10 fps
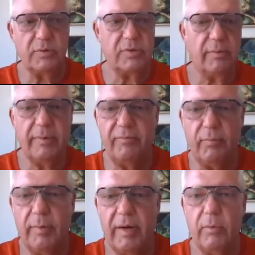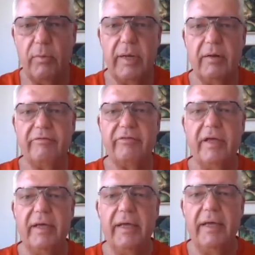Sorry, my mobile went off.
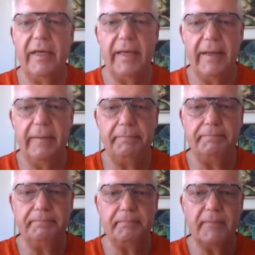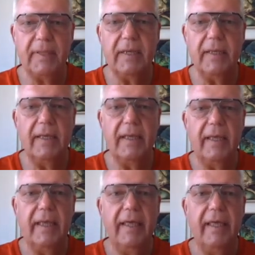
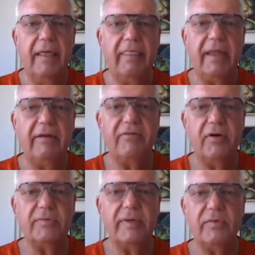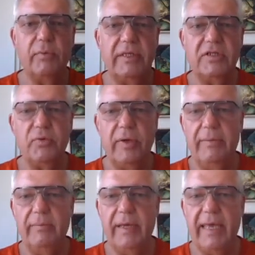Then, of course, with the
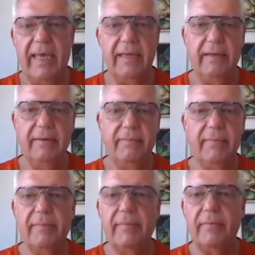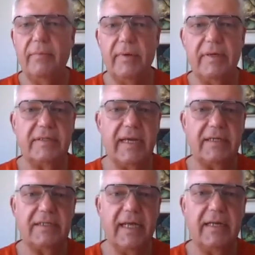windscreen, again, we
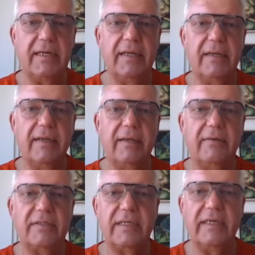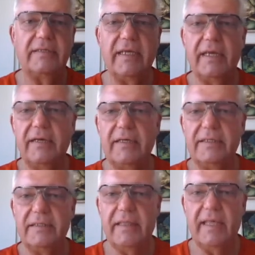discussed that. You see
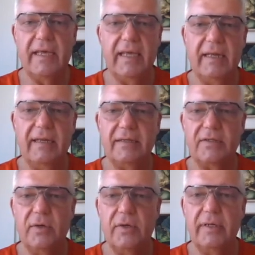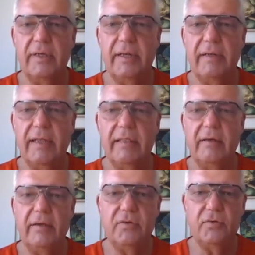stickers, they're in, it's good.
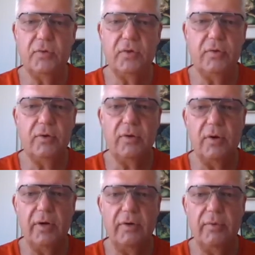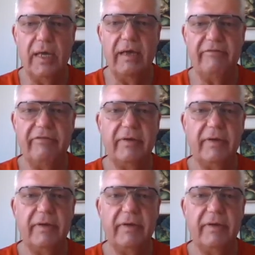Another €2 coin we have.